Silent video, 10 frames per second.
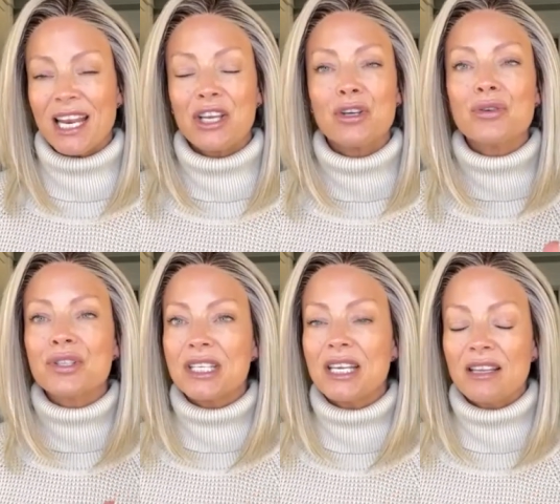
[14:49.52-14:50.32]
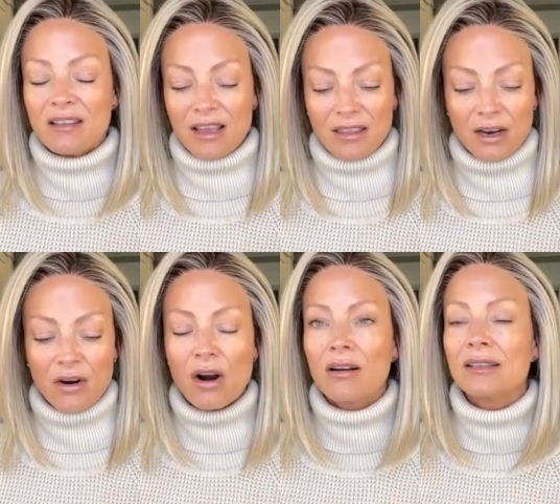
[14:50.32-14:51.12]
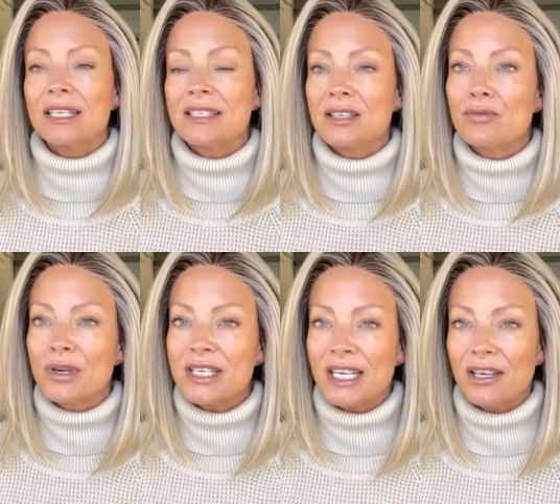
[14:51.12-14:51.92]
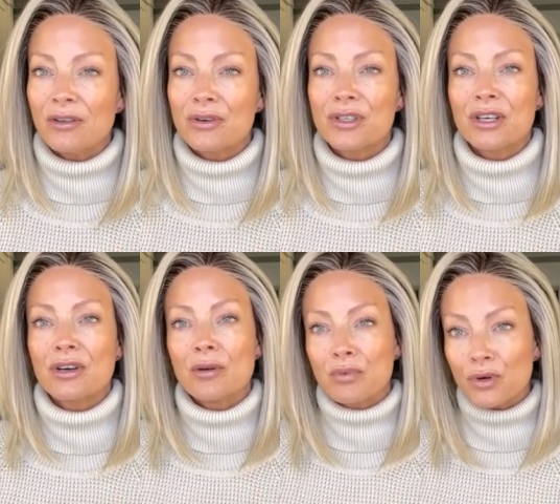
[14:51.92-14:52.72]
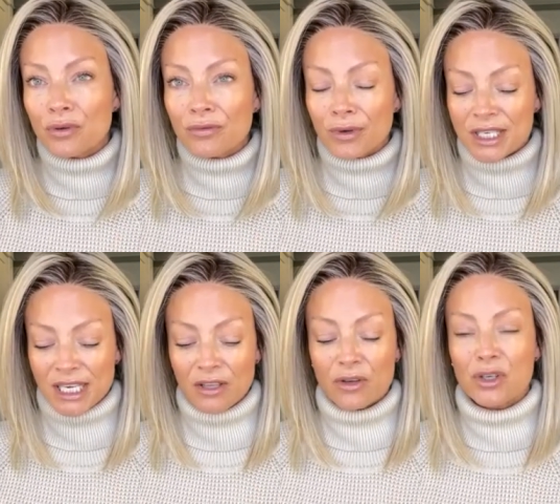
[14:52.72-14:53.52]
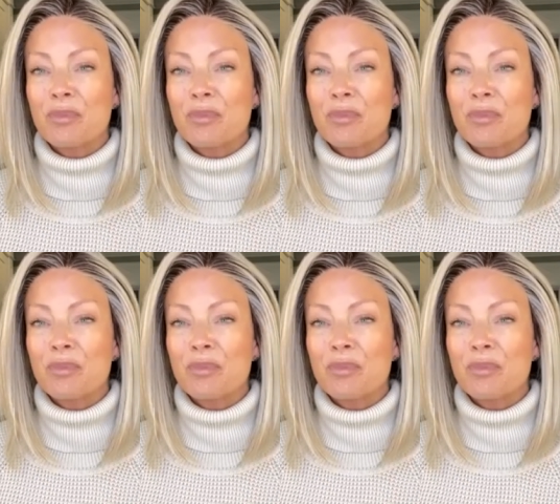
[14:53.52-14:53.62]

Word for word: and you'll see that there are listed retailers that are approved retailers,